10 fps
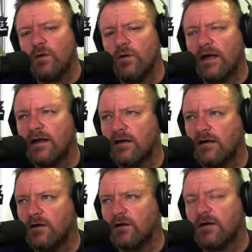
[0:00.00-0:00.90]
we all had a
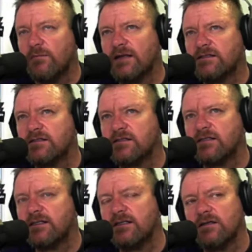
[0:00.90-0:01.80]
little look at Manchester
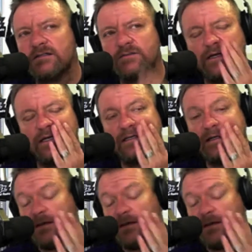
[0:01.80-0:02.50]
City last week.